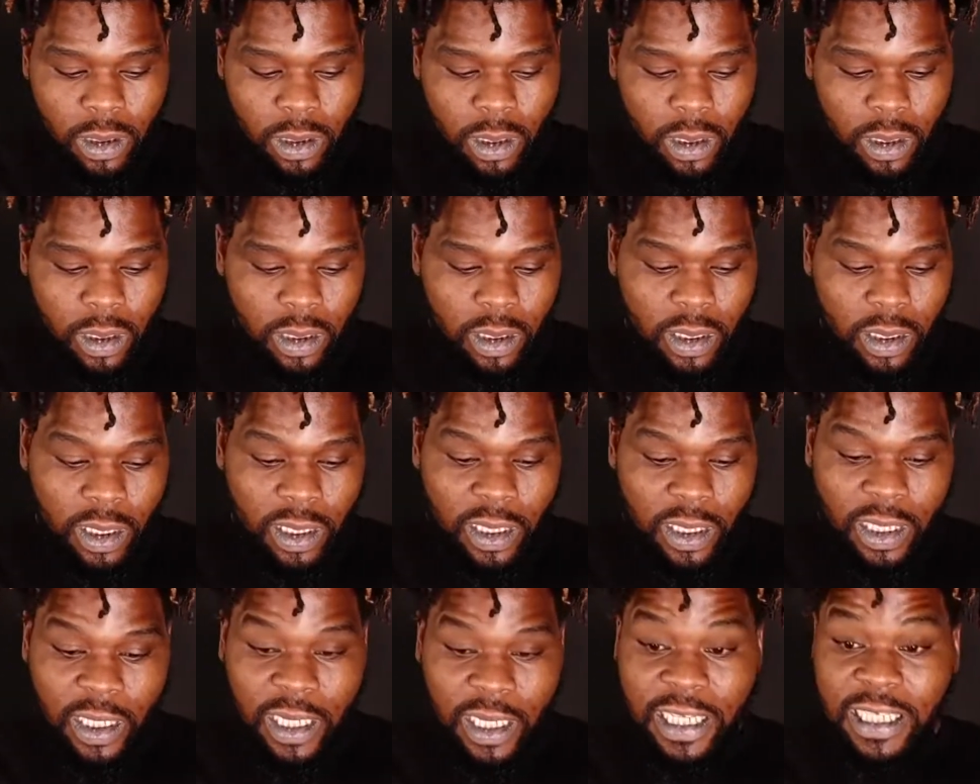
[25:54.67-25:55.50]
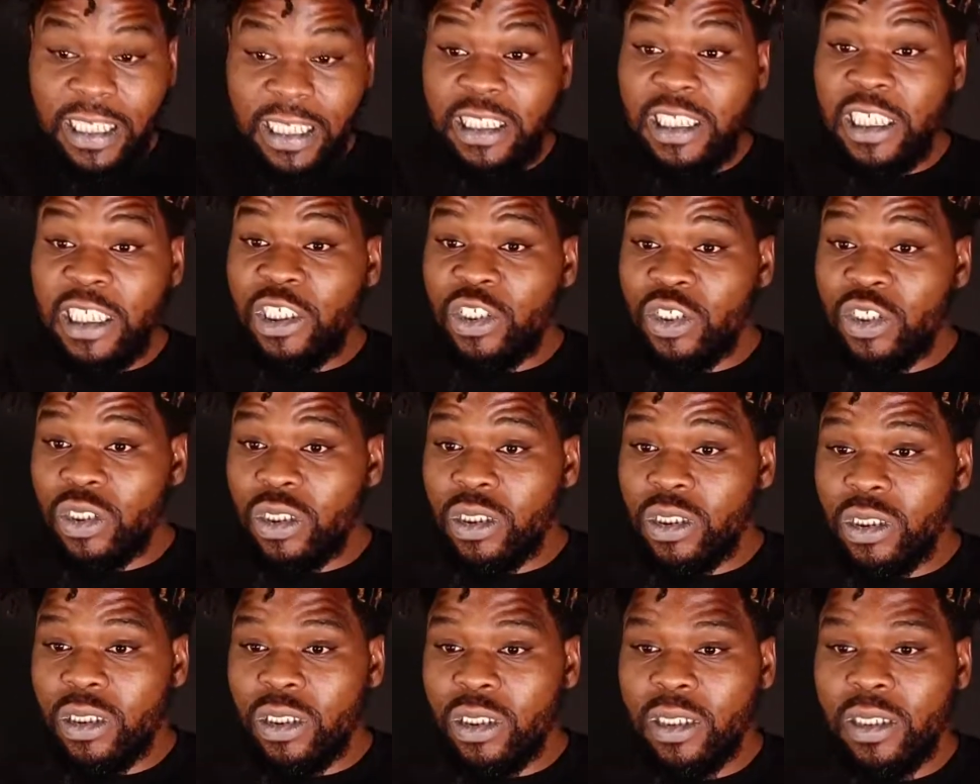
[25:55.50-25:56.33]
Yeah. Any
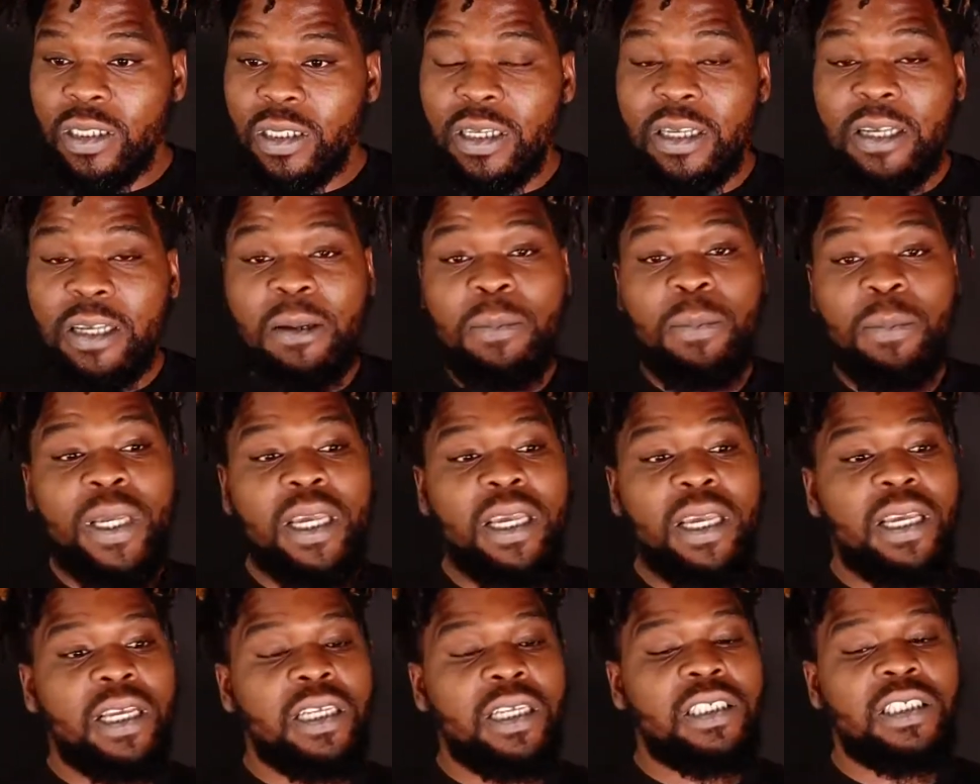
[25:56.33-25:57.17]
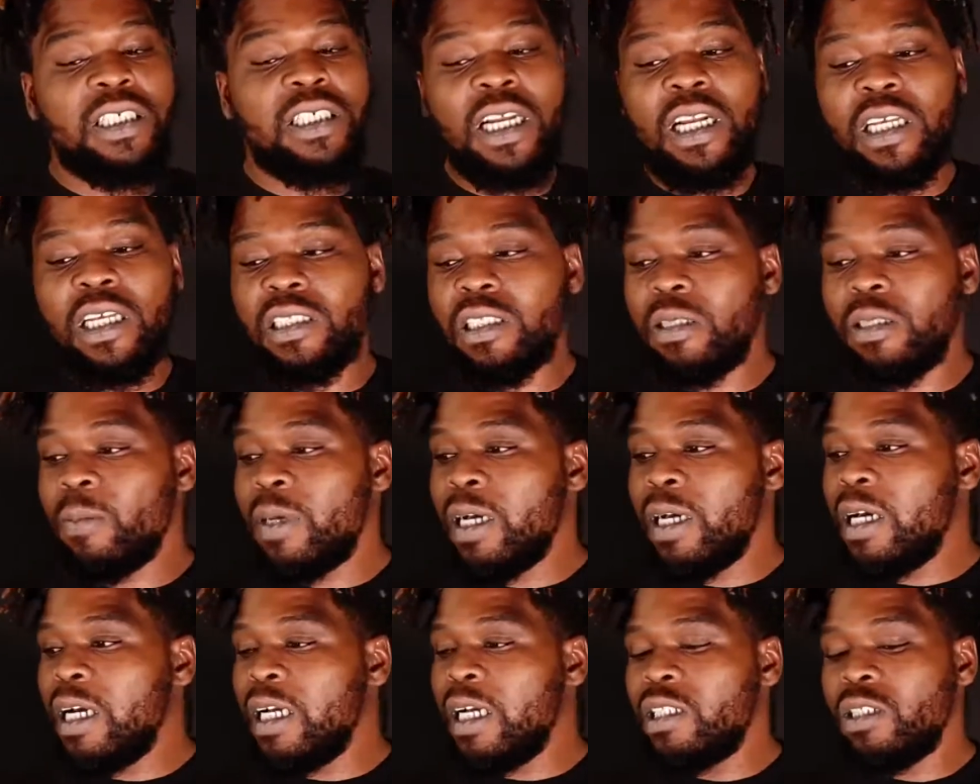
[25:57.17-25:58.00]
teachers? Man, shout out to
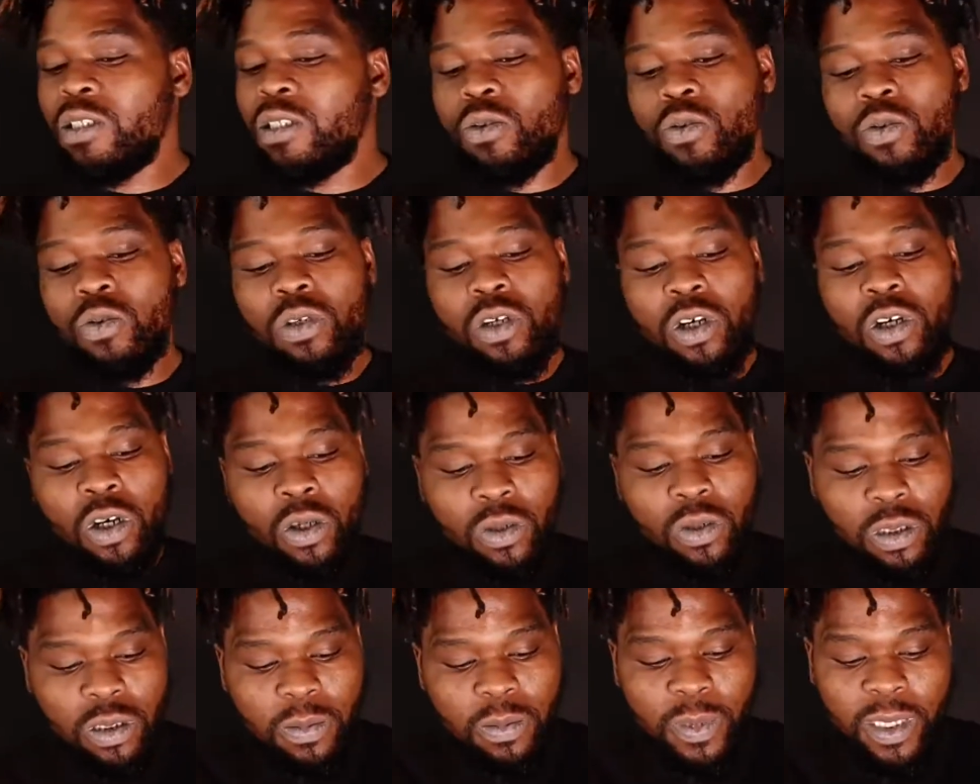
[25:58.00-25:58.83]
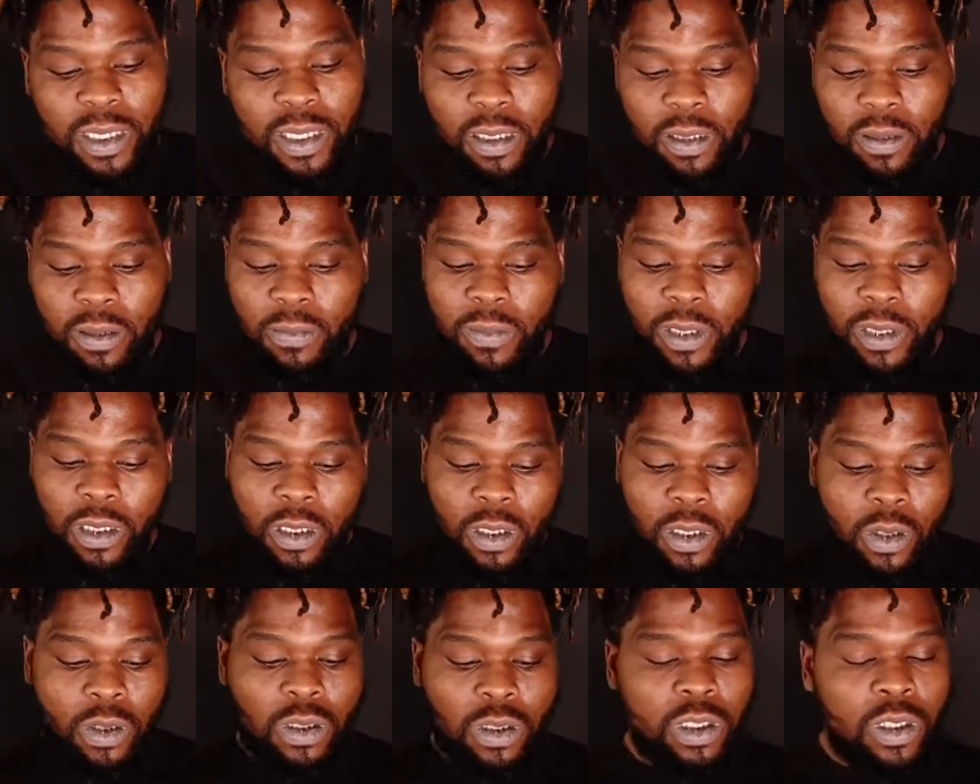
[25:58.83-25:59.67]
my high school coach, man. My
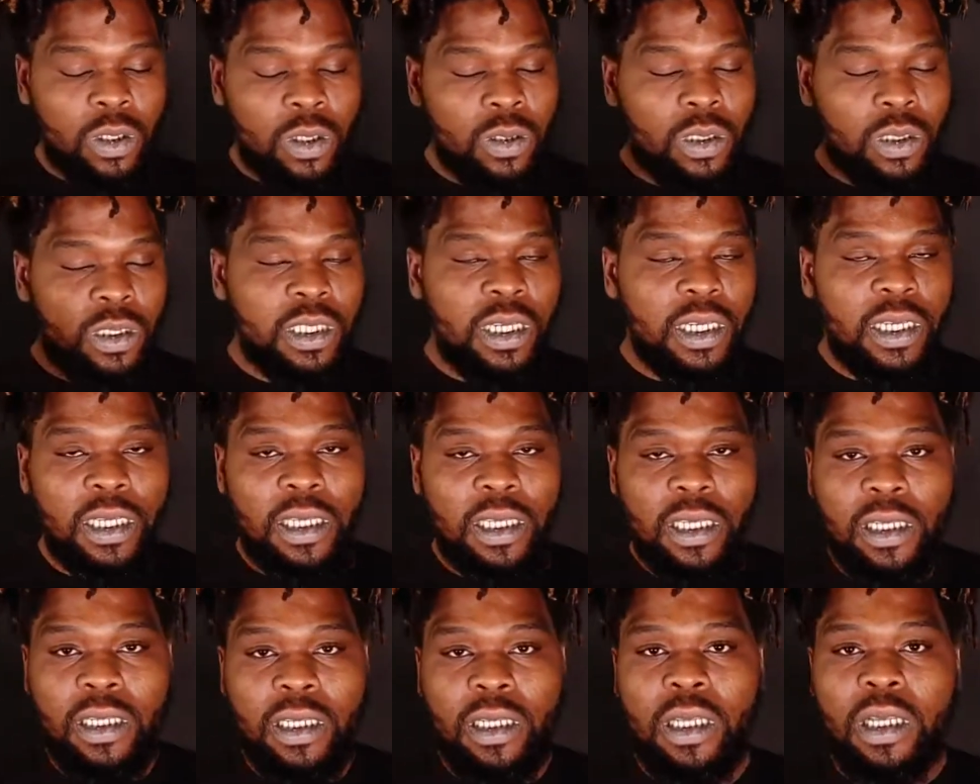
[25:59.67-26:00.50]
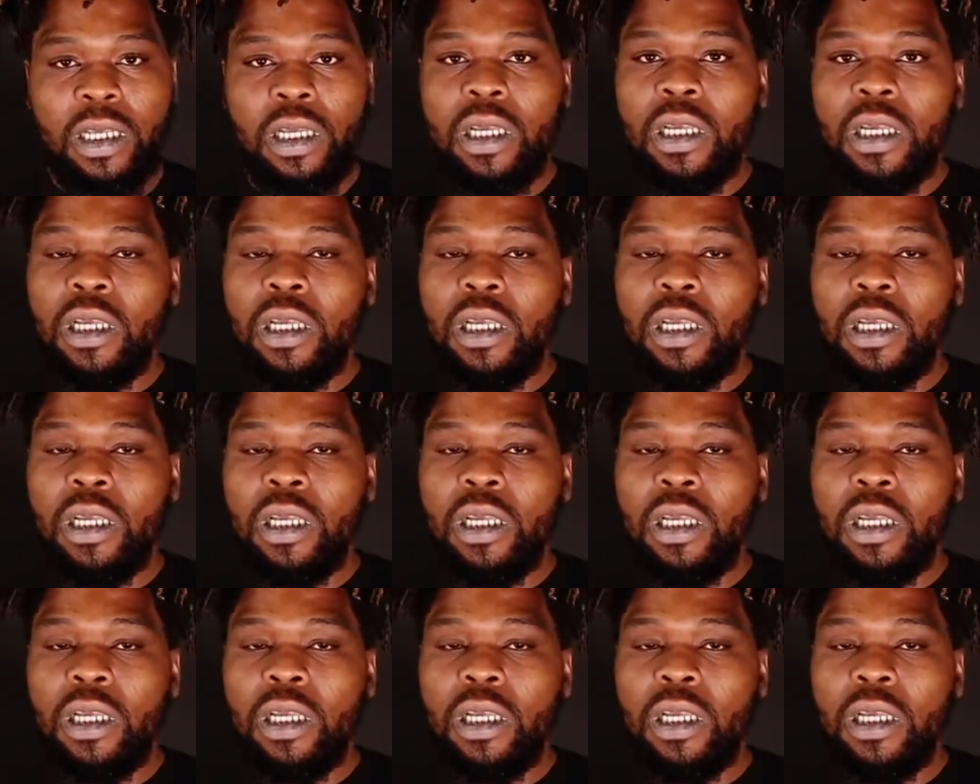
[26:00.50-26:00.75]
coach, Coach Duncan.